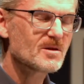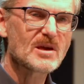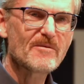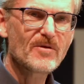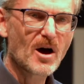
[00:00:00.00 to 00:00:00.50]
The
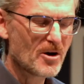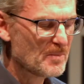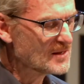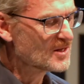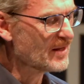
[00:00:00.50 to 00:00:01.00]

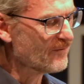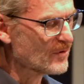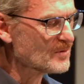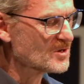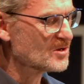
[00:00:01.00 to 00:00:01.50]
environmental
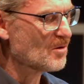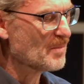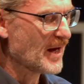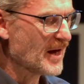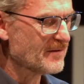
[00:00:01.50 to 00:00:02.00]
influences on
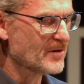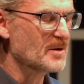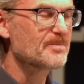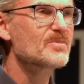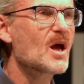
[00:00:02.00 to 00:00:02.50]

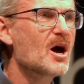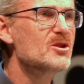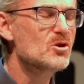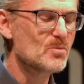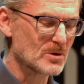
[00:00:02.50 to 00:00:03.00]
behaviour are
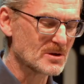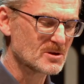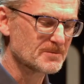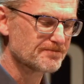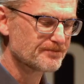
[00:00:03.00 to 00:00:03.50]
numerous,
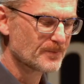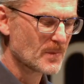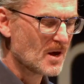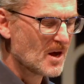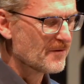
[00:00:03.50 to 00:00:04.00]

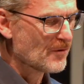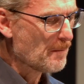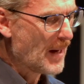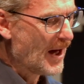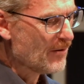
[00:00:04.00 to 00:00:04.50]
from
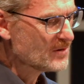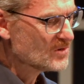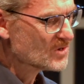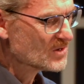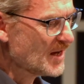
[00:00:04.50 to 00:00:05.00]

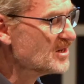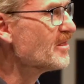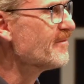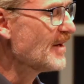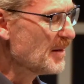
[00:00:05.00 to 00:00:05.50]
parents and
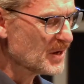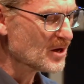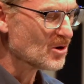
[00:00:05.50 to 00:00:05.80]
the family